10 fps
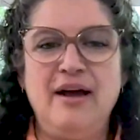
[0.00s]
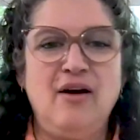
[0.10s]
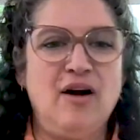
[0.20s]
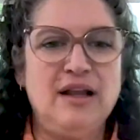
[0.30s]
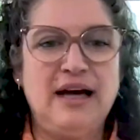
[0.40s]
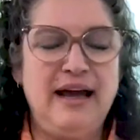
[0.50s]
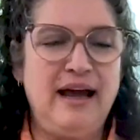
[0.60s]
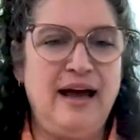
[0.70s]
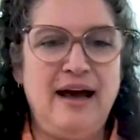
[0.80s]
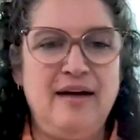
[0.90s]
All I
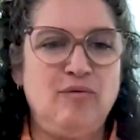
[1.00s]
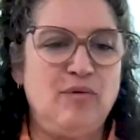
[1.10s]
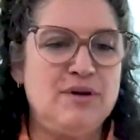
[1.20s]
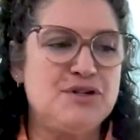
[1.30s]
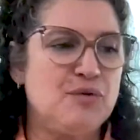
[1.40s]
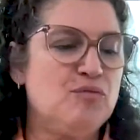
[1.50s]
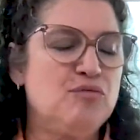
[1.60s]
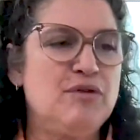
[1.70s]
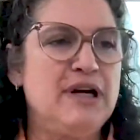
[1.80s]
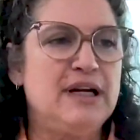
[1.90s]
had was a
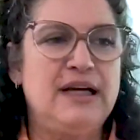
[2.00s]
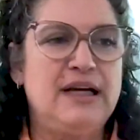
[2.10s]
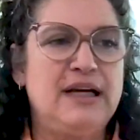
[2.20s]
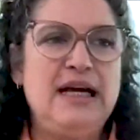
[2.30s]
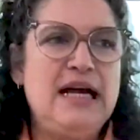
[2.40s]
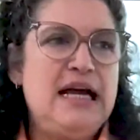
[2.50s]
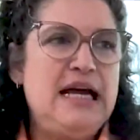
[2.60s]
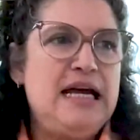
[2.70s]
really